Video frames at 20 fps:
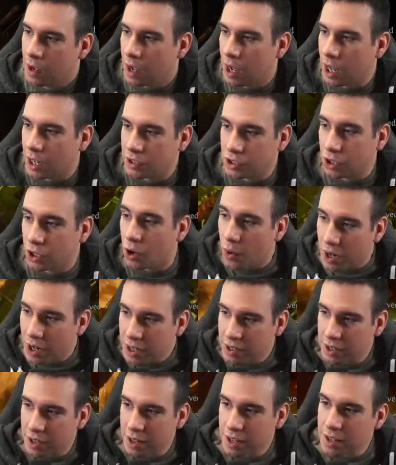So going
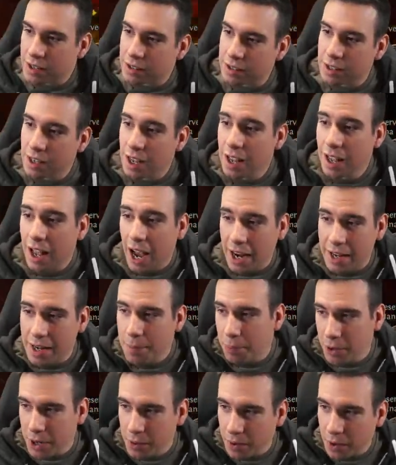into this, I did
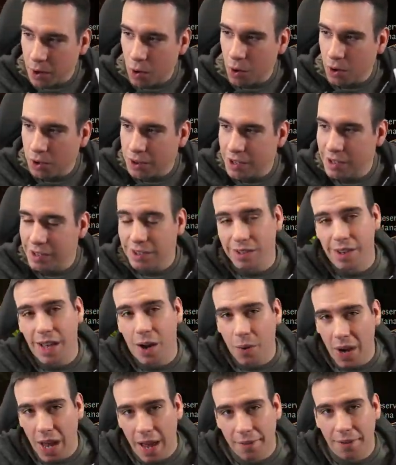pre-record this, that
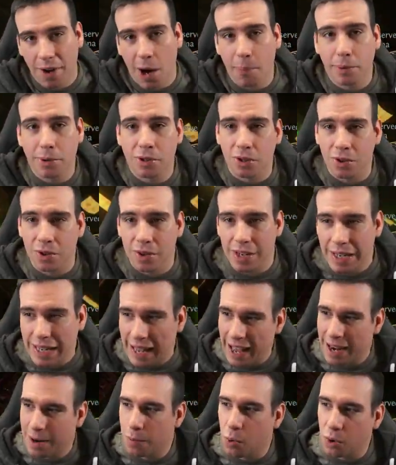way I have an opportunity to
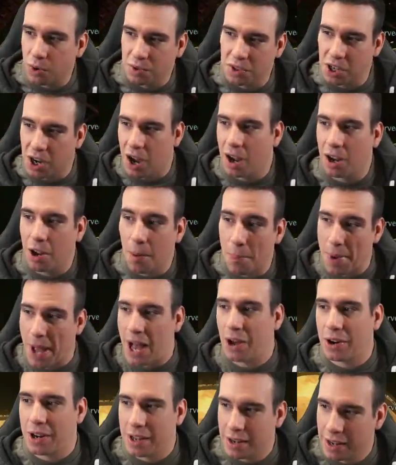kind of more talk
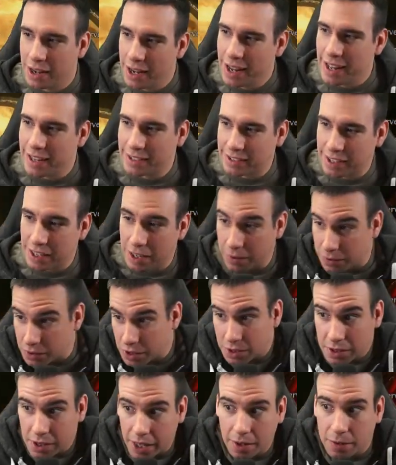about it instead of
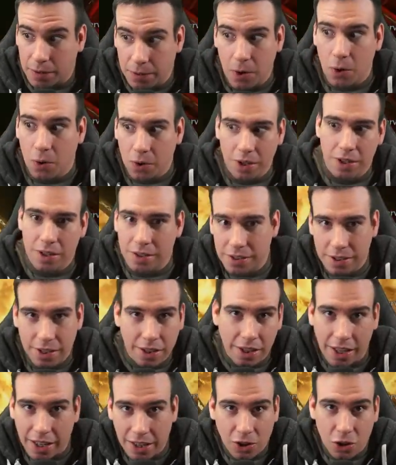just like focused and
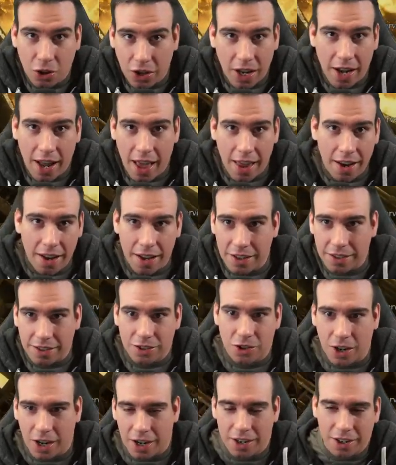like looking at it and
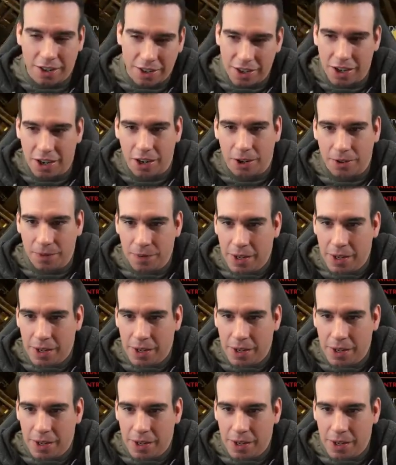trying to, you know,